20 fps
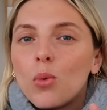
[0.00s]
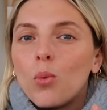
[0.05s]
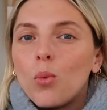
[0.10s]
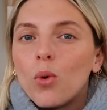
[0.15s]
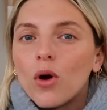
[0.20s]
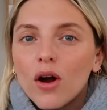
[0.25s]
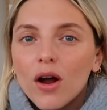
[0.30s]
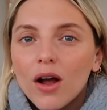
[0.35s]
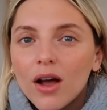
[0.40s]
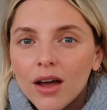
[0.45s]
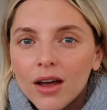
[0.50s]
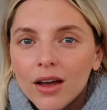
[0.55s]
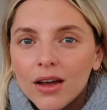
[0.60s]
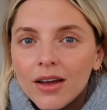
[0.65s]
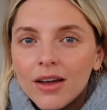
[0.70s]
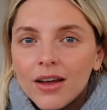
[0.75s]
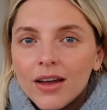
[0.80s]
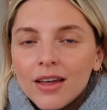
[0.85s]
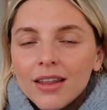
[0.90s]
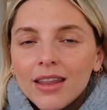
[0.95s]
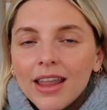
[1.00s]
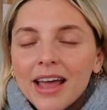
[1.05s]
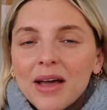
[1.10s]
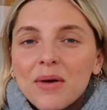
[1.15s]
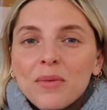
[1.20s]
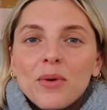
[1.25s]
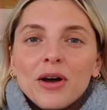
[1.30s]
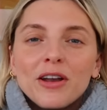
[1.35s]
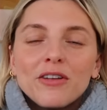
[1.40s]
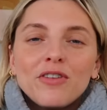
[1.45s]
work?
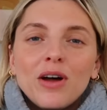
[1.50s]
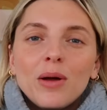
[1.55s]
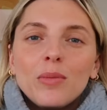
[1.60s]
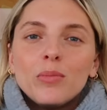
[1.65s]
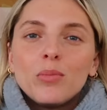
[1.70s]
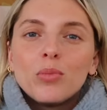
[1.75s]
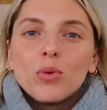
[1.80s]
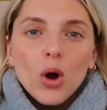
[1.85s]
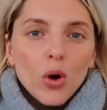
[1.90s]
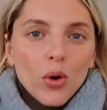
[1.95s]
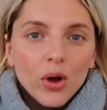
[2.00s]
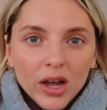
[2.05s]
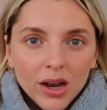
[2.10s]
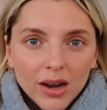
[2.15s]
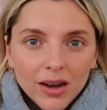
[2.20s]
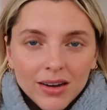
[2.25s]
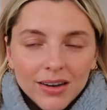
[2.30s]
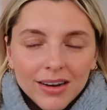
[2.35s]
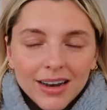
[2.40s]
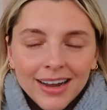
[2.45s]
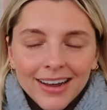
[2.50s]
Like, what if I'm broken?